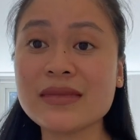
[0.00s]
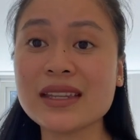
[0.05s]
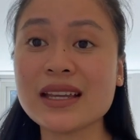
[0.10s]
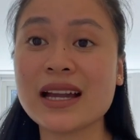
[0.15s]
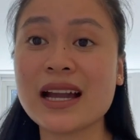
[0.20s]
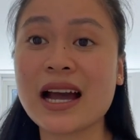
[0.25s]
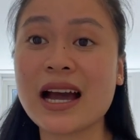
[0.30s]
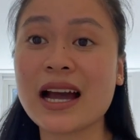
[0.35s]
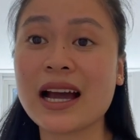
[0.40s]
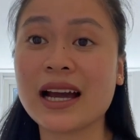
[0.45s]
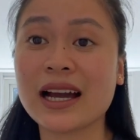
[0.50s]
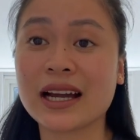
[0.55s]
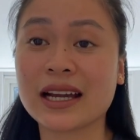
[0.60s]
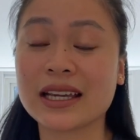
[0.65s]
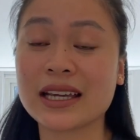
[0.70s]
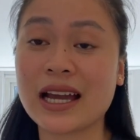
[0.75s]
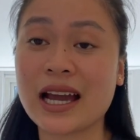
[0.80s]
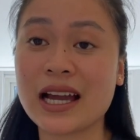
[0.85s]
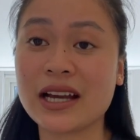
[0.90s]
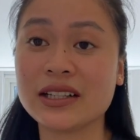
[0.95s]

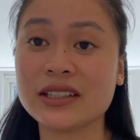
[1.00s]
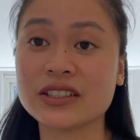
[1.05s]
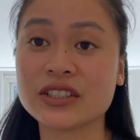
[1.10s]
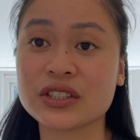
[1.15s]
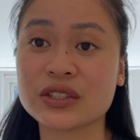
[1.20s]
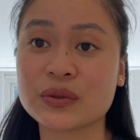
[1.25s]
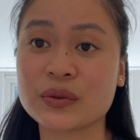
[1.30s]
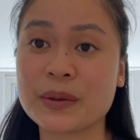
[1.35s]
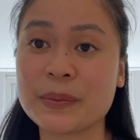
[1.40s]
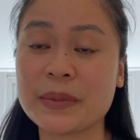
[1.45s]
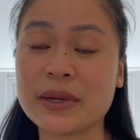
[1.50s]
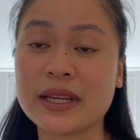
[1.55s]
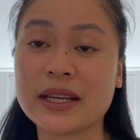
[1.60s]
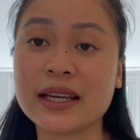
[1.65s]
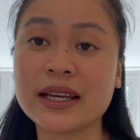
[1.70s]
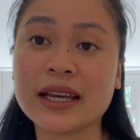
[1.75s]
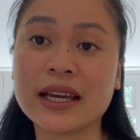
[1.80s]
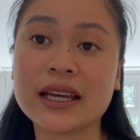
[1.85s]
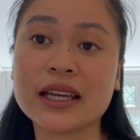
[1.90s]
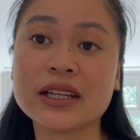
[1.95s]
I'll just repeat
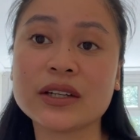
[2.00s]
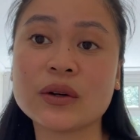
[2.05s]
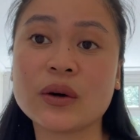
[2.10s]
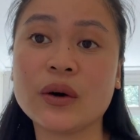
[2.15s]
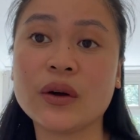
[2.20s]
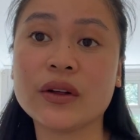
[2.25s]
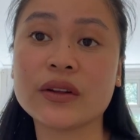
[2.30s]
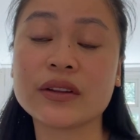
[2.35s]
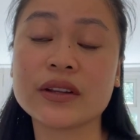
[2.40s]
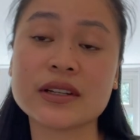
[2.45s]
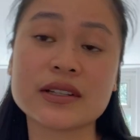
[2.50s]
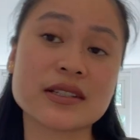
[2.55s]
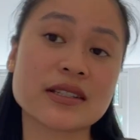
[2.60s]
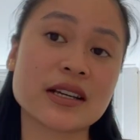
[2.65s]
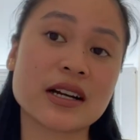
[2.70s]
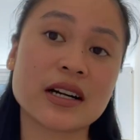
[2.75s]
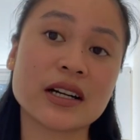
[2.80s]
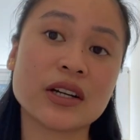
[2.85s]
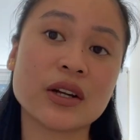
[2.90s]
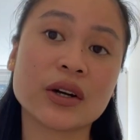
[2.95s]
again all the
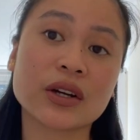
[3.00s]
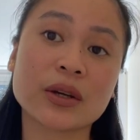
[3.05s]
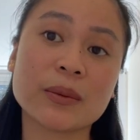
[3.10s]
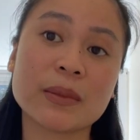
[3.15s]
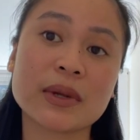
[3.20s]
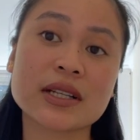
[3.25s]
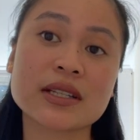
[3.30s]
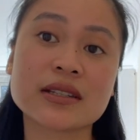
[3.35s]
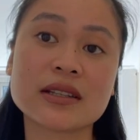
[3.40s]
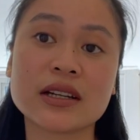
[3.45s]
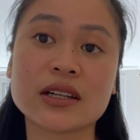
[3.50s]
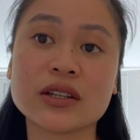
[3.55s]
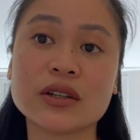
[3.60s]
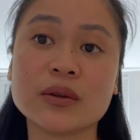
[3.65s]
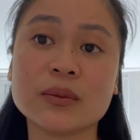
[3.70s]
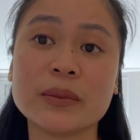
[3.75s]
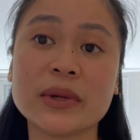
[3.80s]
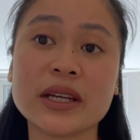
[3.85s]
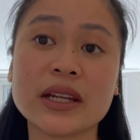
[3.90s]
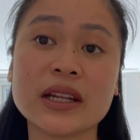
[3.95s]
necessary documents that you'll
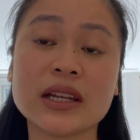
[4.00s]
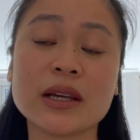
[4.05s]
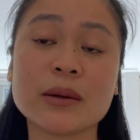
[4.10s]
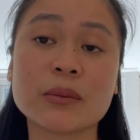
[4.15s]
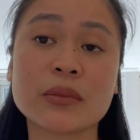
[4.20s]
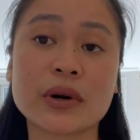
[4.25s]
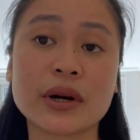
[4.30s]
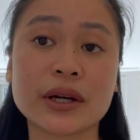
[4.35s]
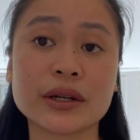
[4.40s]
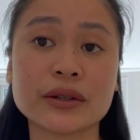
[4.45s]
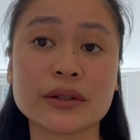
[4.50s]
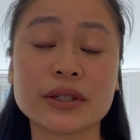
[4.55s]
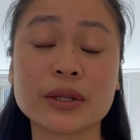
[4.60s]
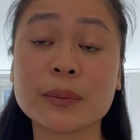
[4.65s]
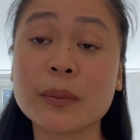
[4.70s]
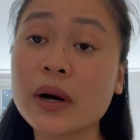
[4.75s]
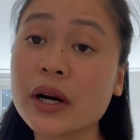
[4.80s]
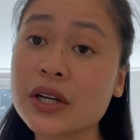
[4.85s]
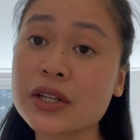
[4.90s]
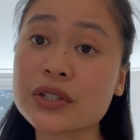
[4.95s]
be needing prior to
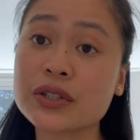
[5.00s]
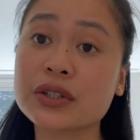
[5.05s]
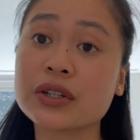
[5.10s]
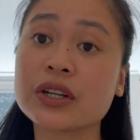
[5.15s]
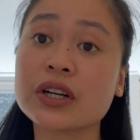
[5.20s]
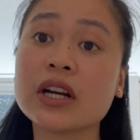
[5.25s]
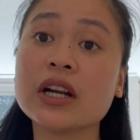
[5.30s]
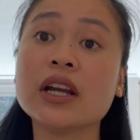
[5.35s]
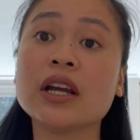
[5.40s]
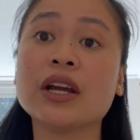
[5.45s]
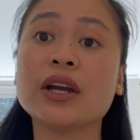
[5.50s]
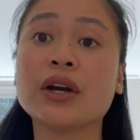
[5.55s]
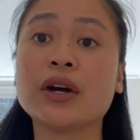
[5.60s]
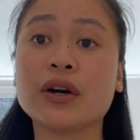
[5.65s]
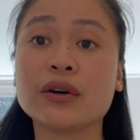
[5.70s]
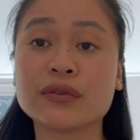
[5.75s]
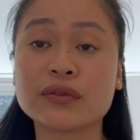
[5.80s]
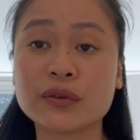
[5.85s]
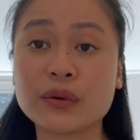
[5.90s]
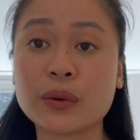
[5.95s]
departure.
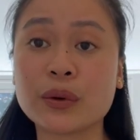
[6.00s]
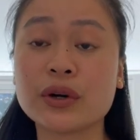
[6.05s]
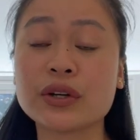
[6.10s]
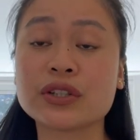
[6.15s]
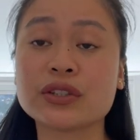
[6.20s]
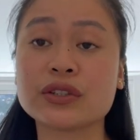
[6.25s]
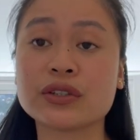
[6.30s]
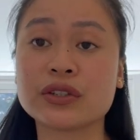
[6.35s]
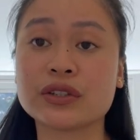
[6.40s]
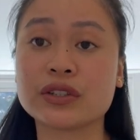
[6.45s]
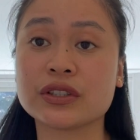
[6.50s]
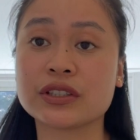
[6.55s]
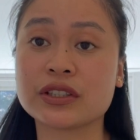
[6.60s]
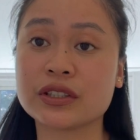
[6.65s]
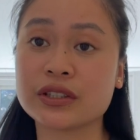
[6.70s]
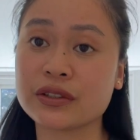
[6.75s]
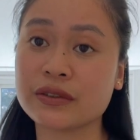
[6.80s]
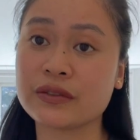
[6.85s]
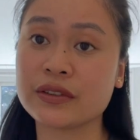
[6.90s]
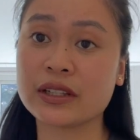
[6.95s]
Of course, your
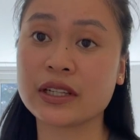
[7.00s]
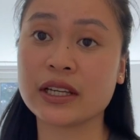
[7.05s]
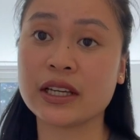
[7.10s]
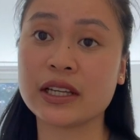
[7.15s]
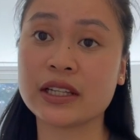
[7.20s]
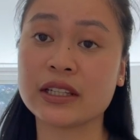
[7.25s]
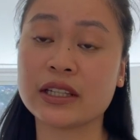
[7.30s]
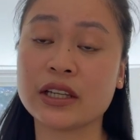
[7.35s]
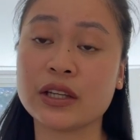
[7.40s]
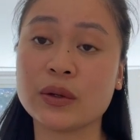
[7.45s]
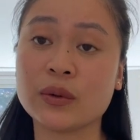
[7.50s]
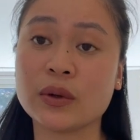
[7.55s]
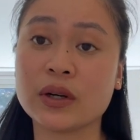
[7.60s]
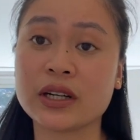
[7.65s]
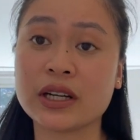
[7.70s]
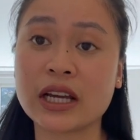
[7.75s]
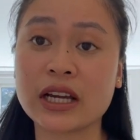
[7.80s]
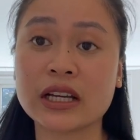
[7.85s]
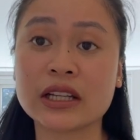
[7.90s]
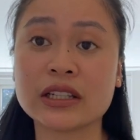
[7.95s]
certificate that you are
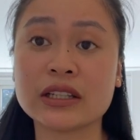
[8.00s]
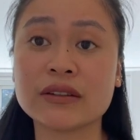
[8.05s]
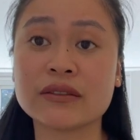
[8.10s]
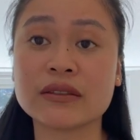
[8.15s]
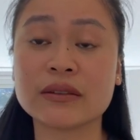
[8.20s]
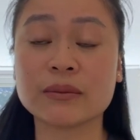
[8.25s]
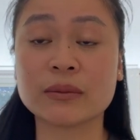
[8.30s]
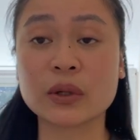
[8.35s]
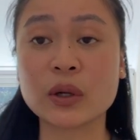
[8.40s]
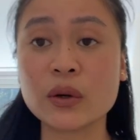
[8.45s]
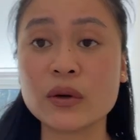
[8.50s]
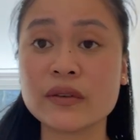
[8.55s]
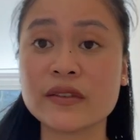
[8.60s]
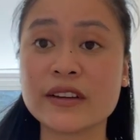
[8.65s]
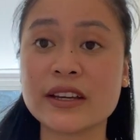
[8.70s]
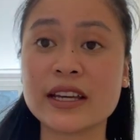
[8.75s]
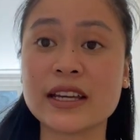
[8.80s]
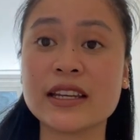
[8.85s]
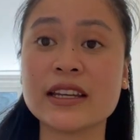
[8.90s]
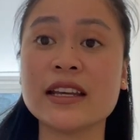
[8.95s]
negative from
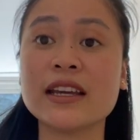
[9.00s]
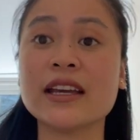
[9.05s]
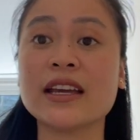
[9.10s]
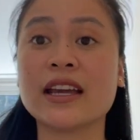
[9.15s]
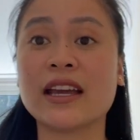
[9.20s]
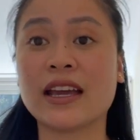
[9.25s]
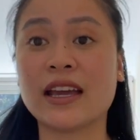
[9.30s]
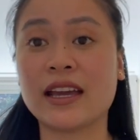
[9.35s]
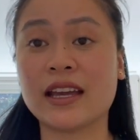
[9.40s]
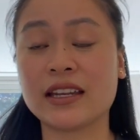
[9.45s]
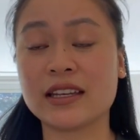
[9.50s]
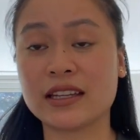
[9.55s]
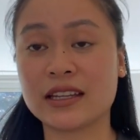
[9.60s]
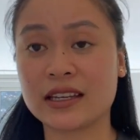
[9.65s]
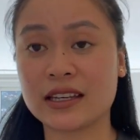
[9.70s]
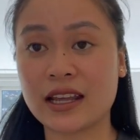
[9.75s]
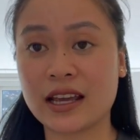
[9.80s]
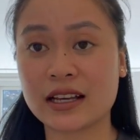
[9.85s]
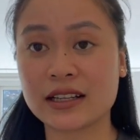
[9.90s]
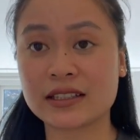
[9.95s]
COVID, and then
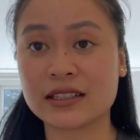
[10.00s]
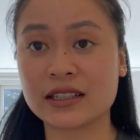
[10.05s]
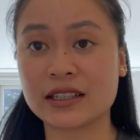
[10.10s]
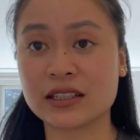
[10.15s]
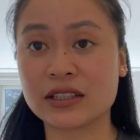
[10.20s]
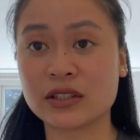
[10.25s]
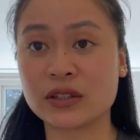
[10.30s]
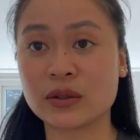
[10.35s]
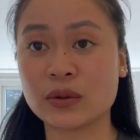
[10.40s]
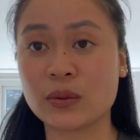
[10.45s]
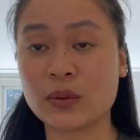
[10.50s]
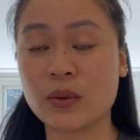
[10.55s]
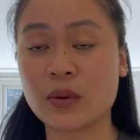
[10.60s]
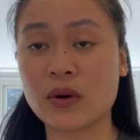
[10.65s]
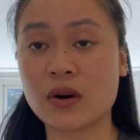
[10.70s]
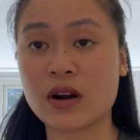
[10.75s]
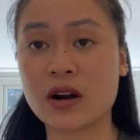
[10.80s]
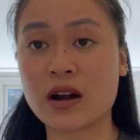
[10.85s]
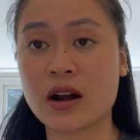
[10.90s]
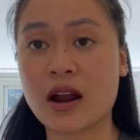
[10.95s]
next is your